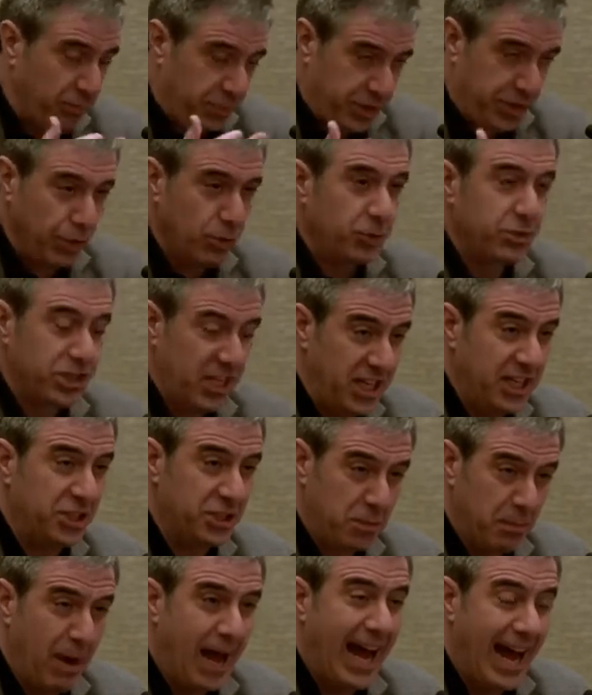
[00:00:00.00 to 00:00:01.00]
to
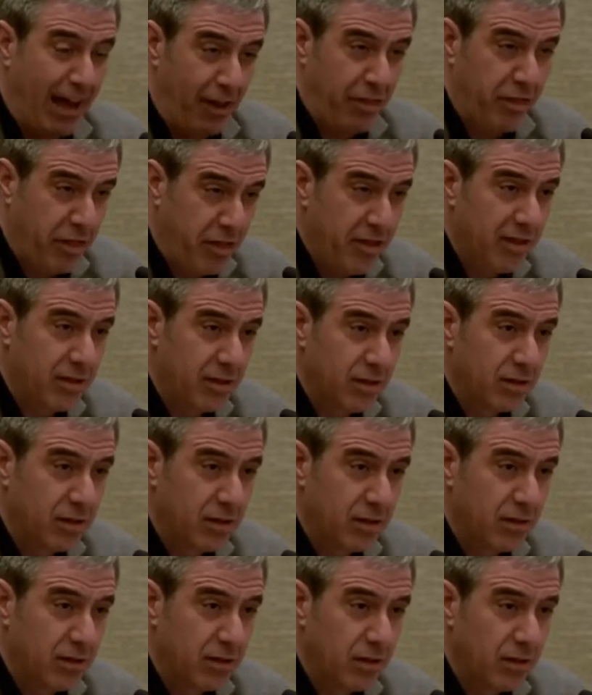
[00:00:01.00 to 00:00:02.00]
teach math.
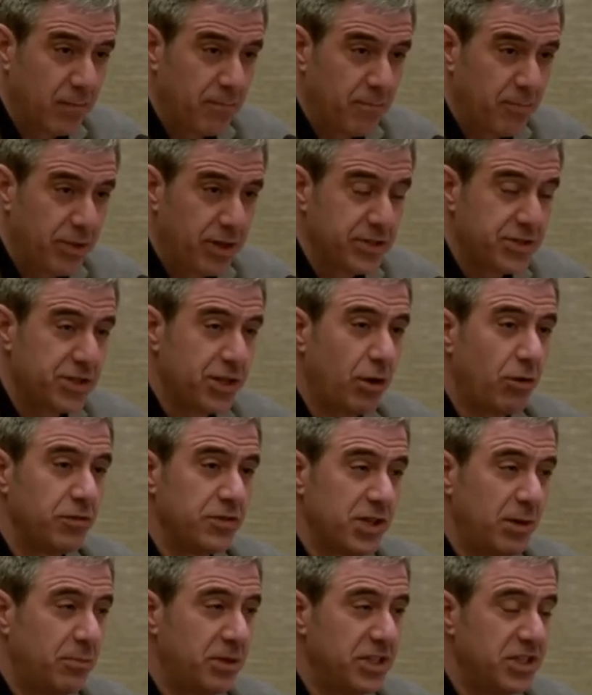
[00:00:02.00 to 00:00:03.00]
So if
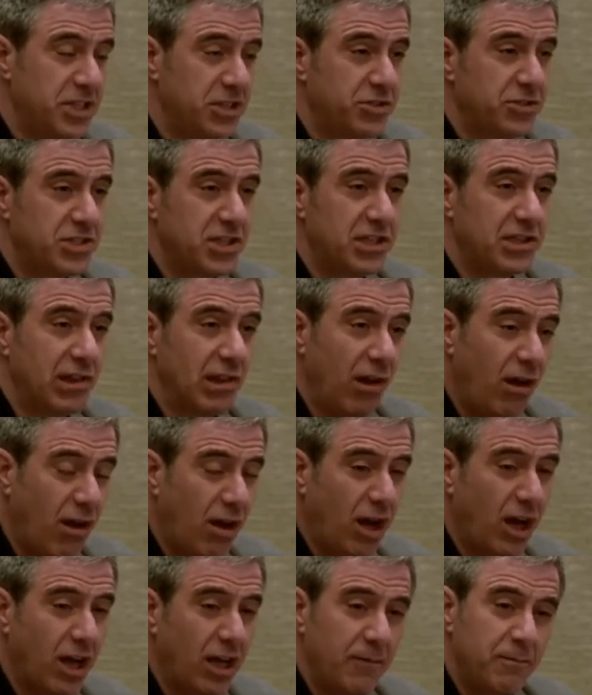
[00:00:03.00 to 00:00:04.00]
somebody's interested in
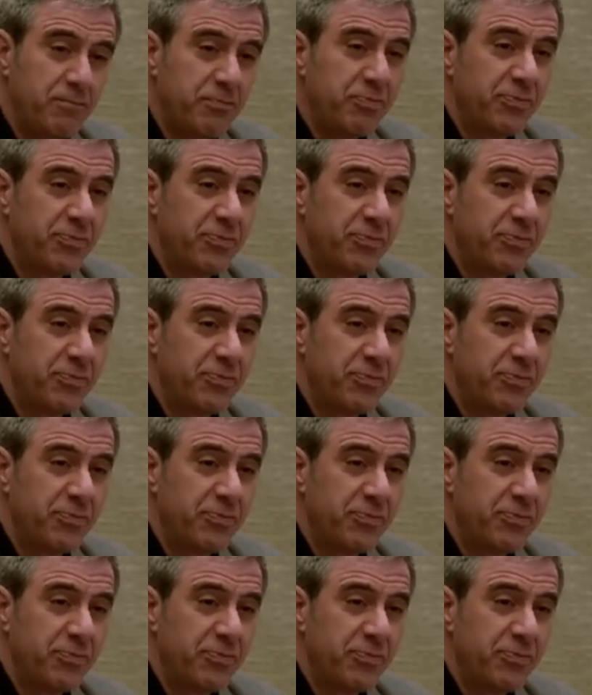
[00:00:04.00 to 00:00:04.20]
law,